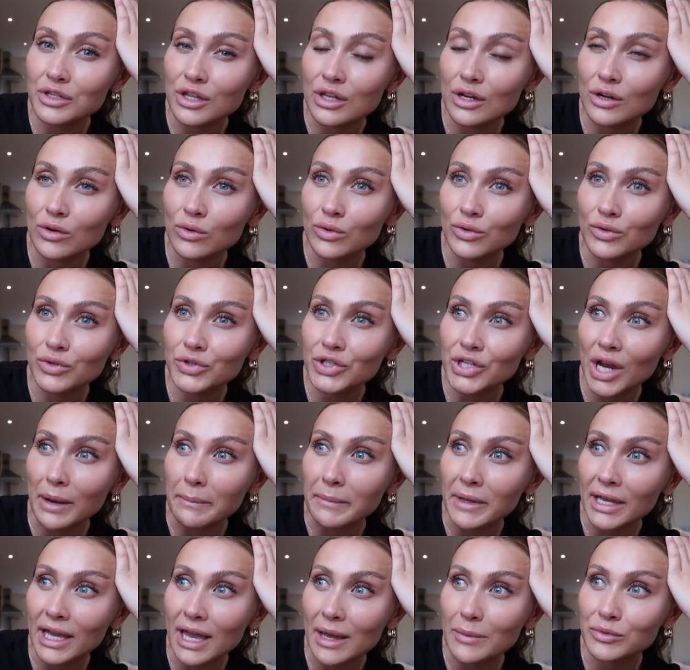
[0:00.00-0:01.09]
to the launch and
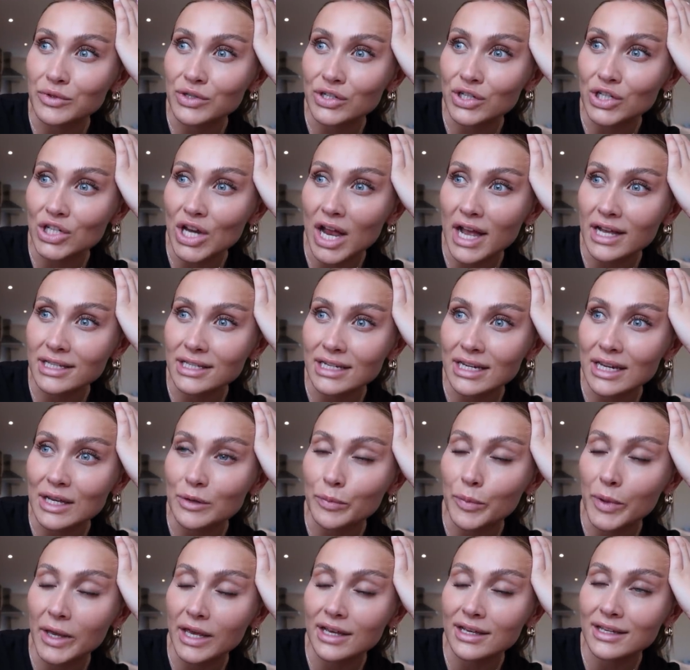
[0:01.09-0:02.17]
being able to share
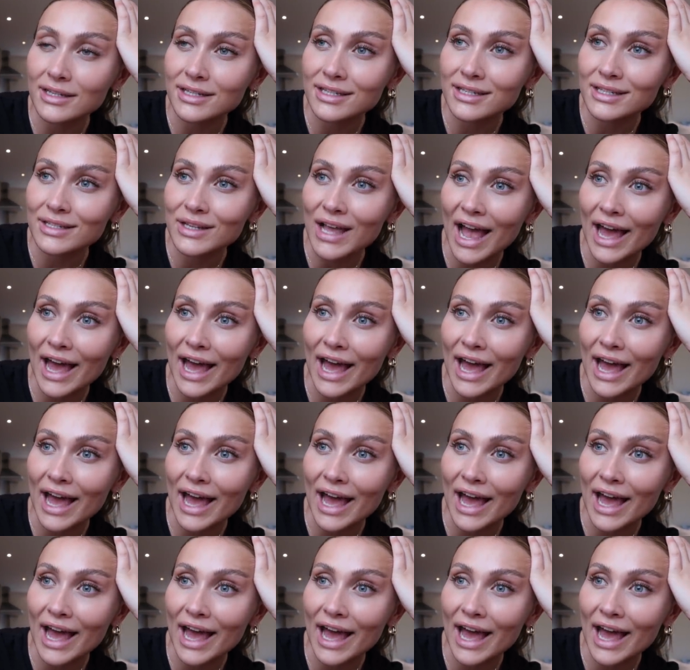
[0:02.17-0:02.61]
sneak peeks,